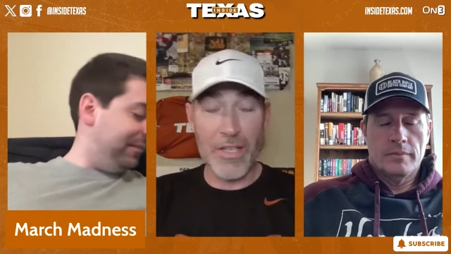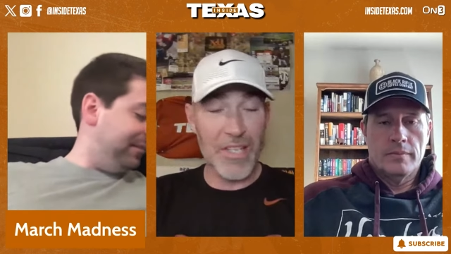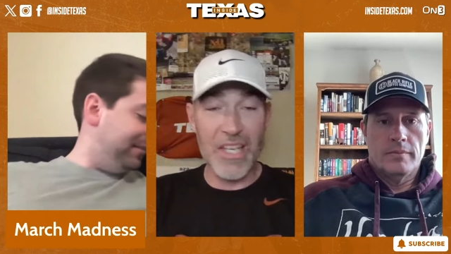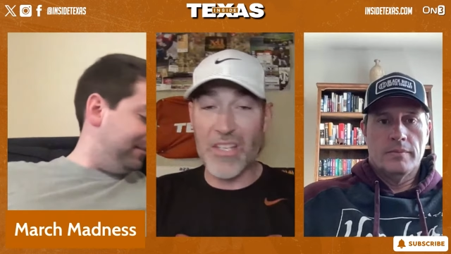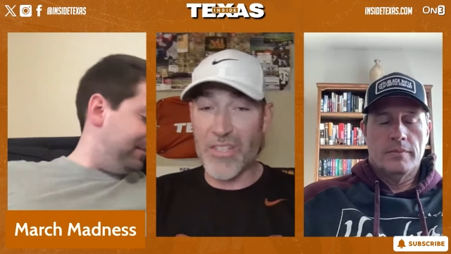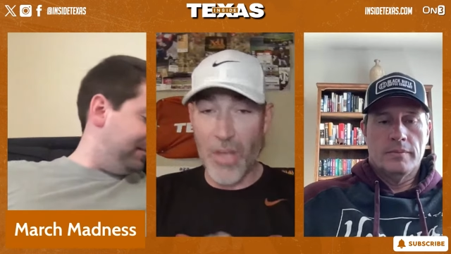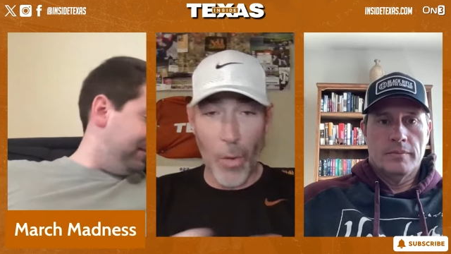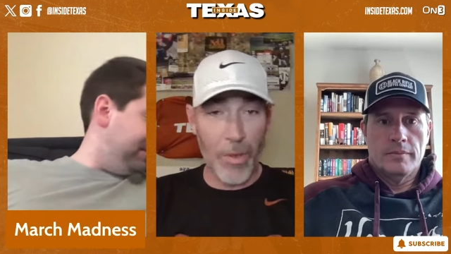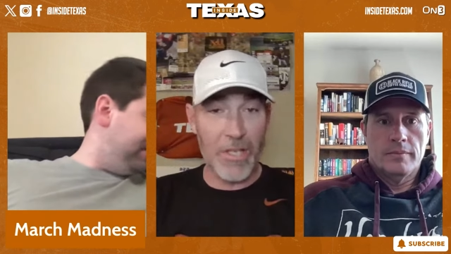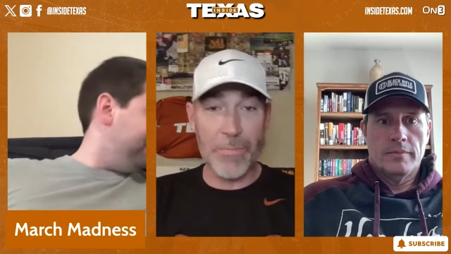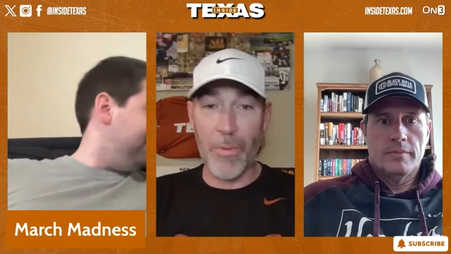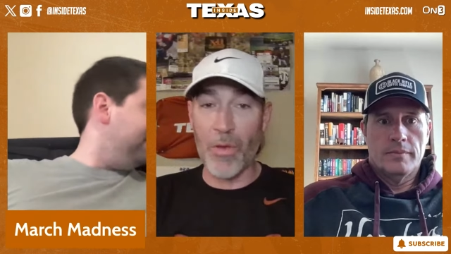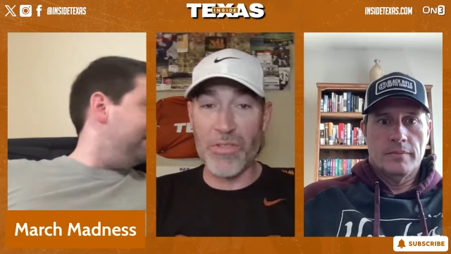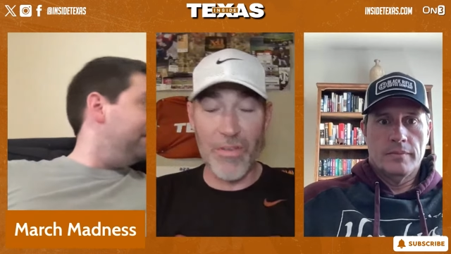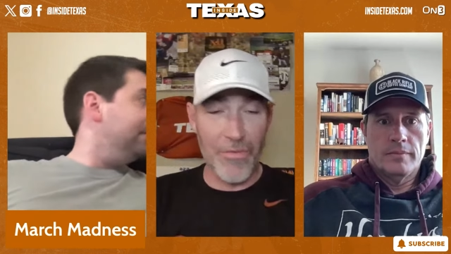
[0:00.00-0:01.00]
Speaker 1: because he's so
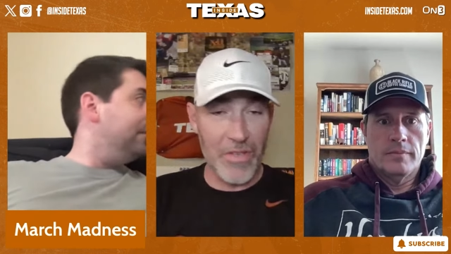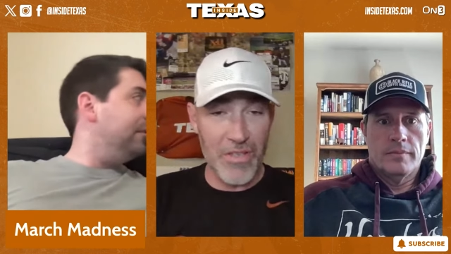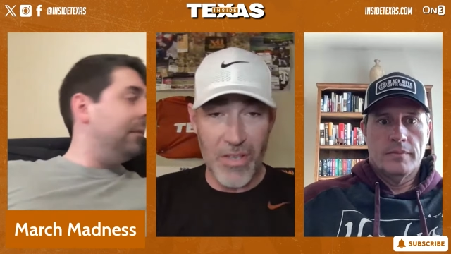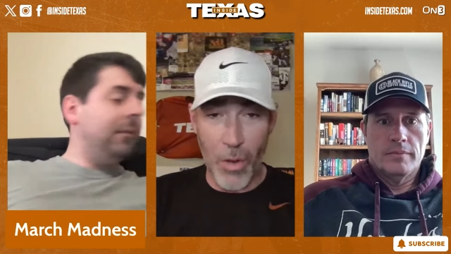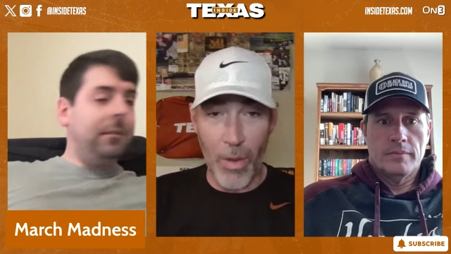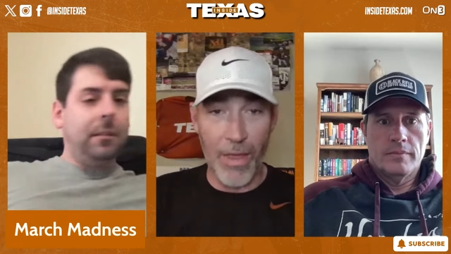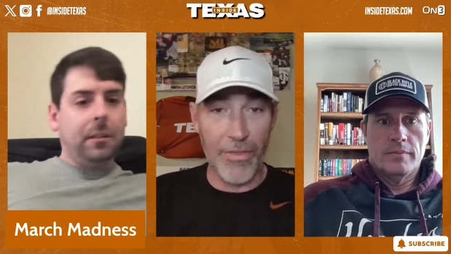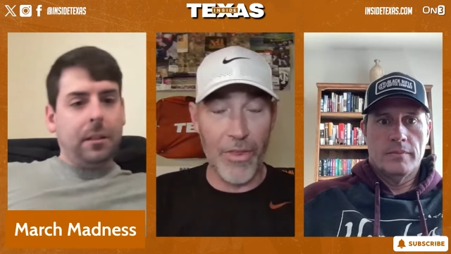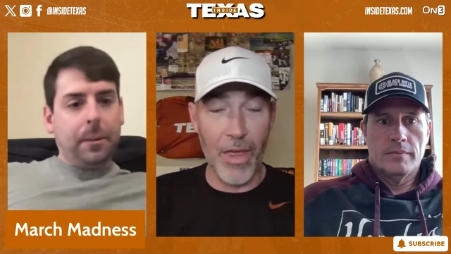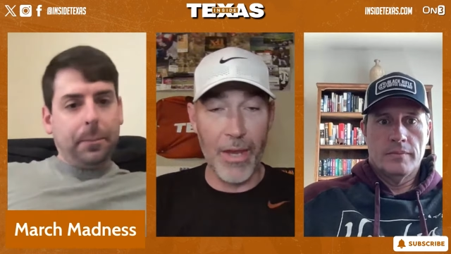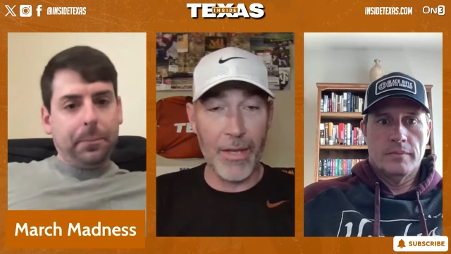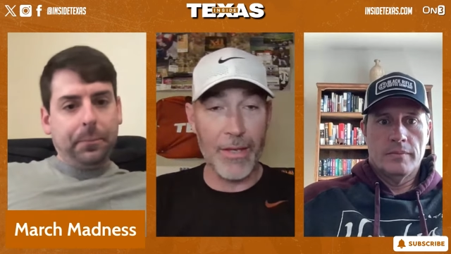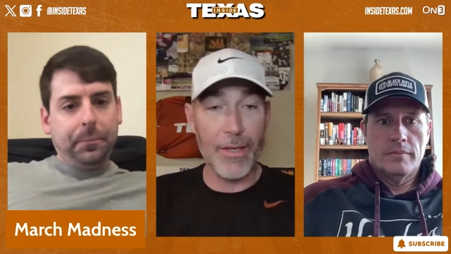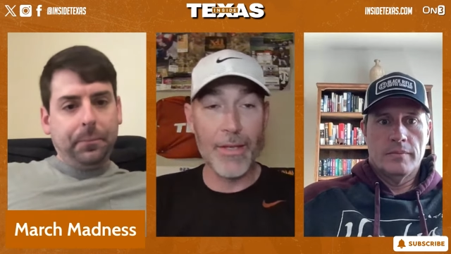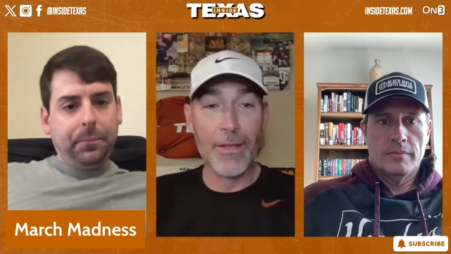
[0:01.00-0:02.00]
explosive and so
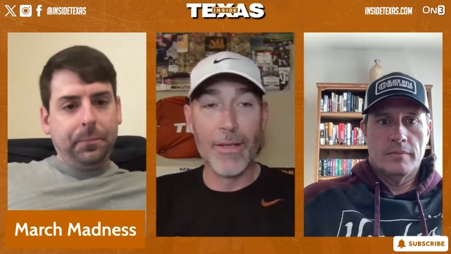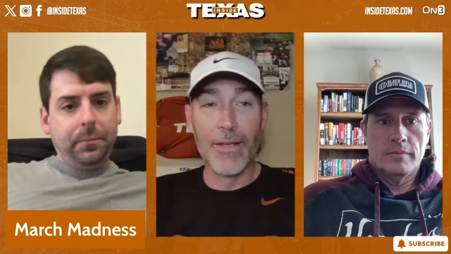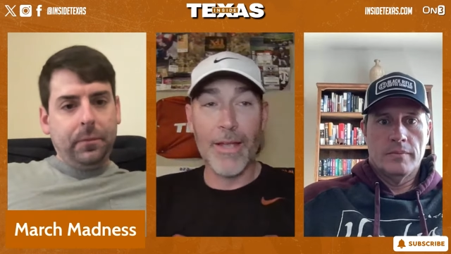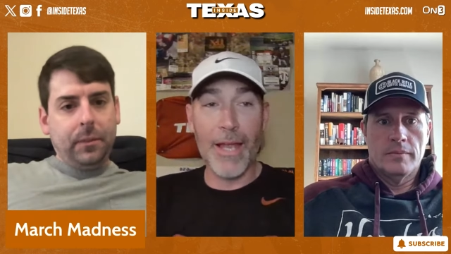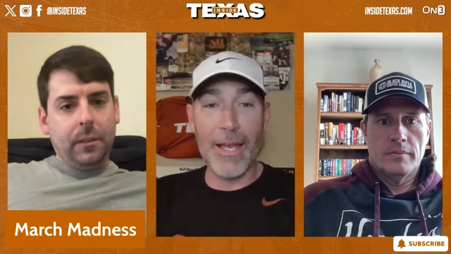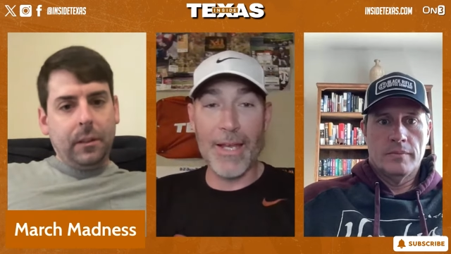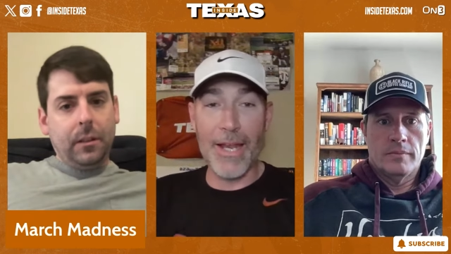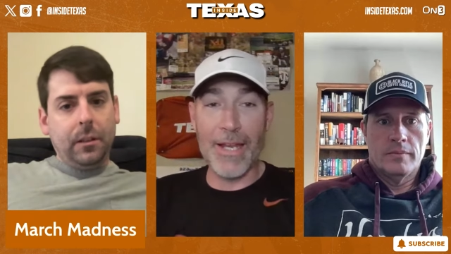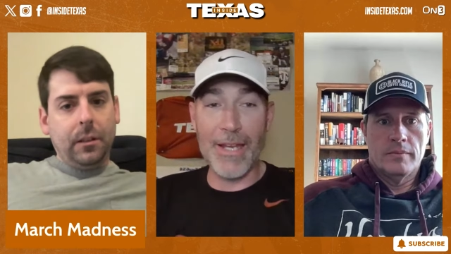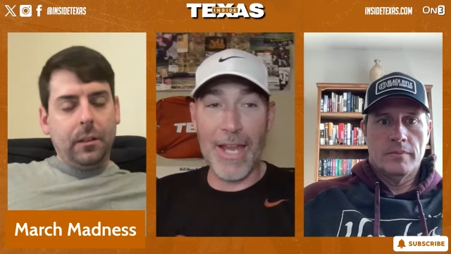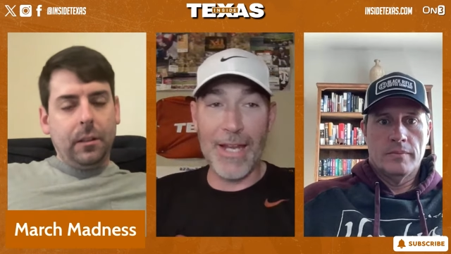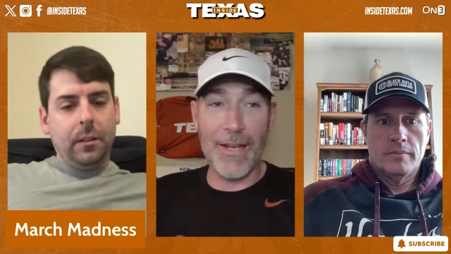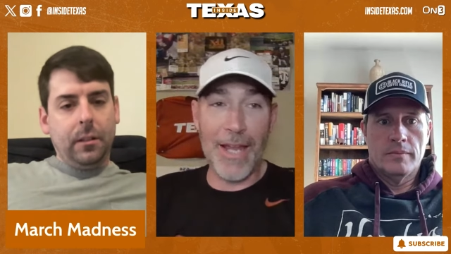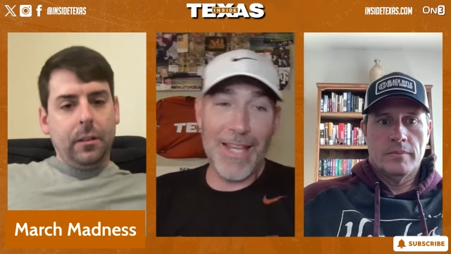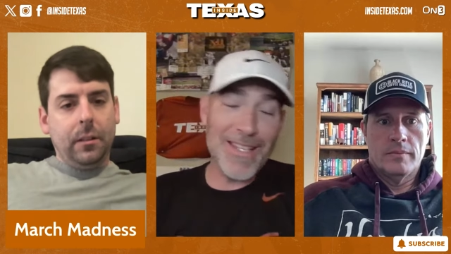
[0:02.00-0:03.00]
athletic. And and,
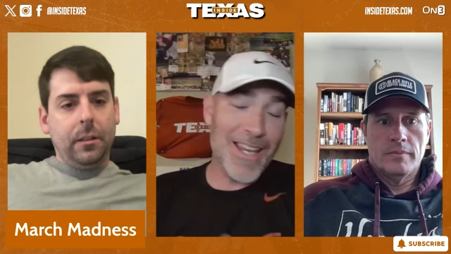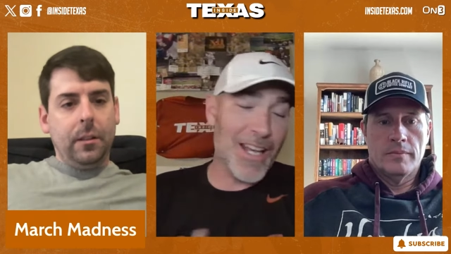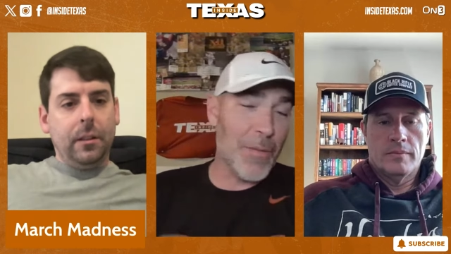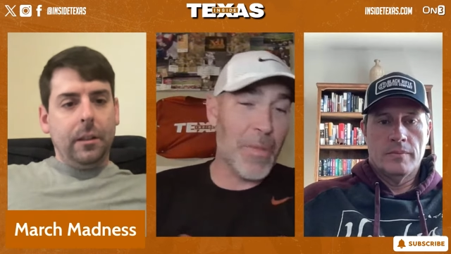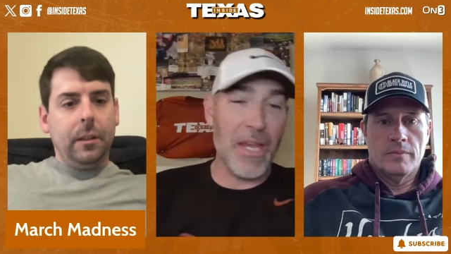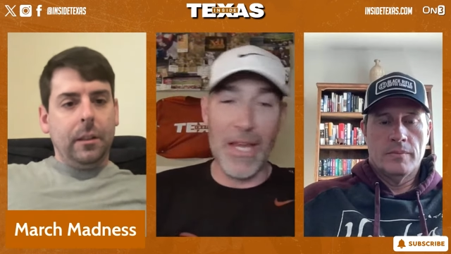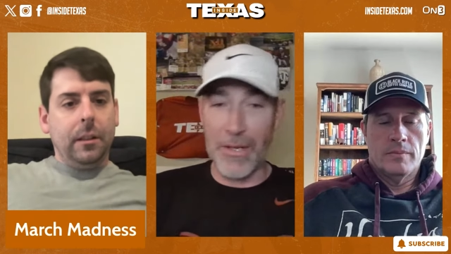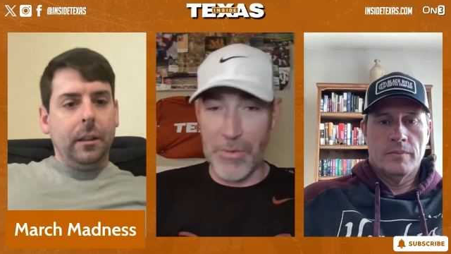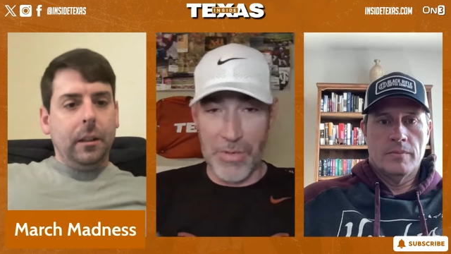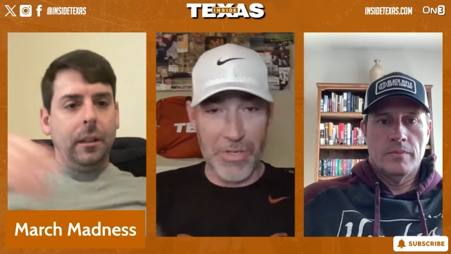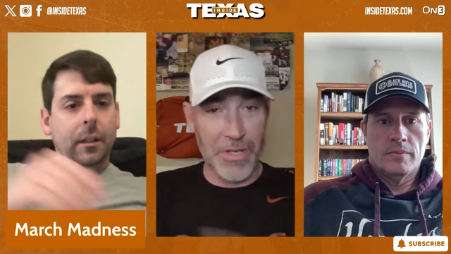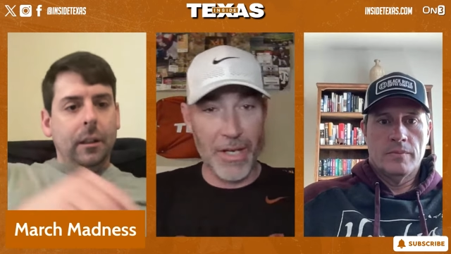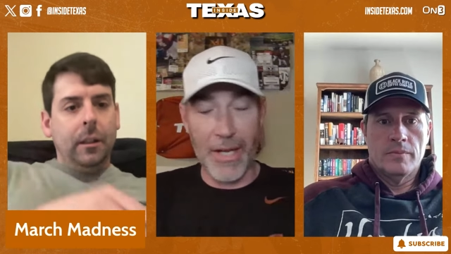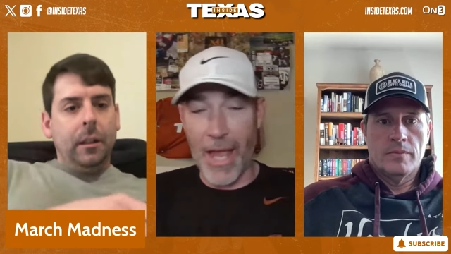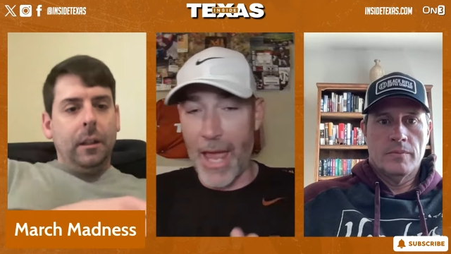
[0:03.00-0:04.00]
and it's going to be
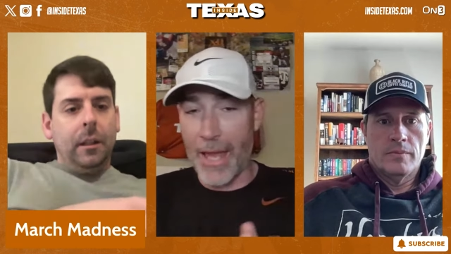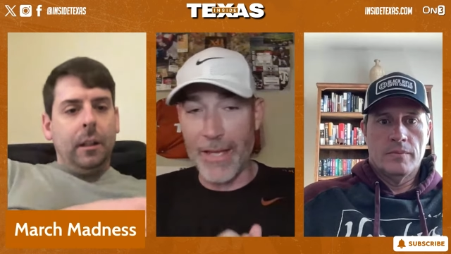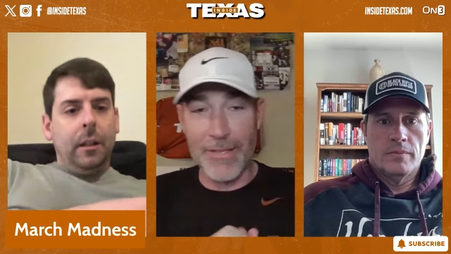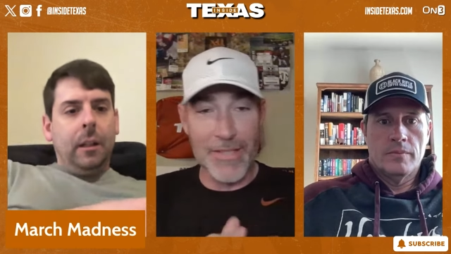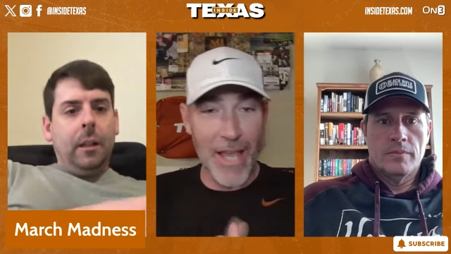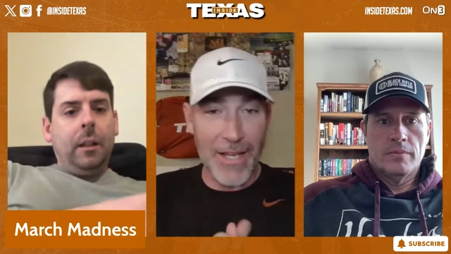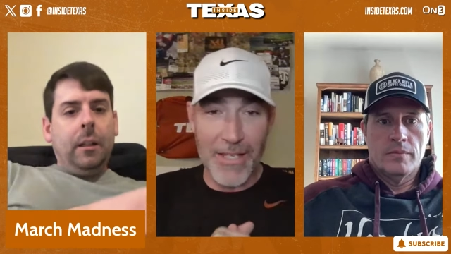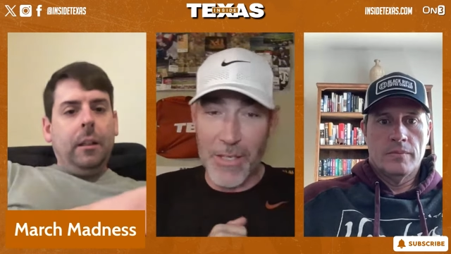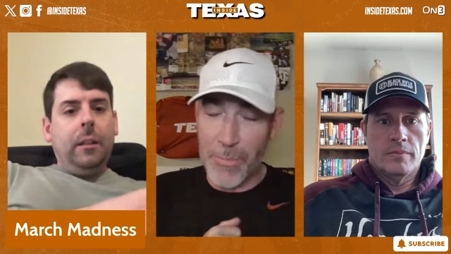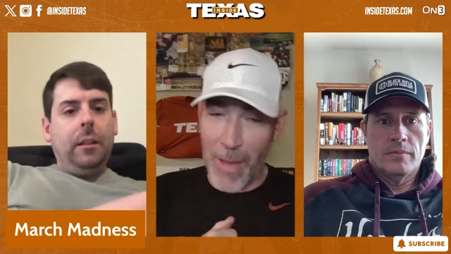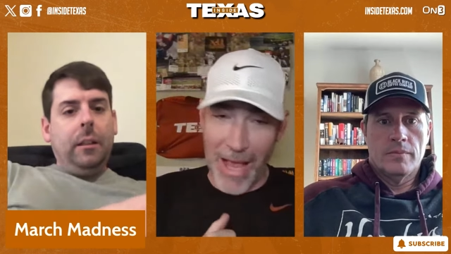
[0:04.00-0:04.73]
interesting. Hey, Texas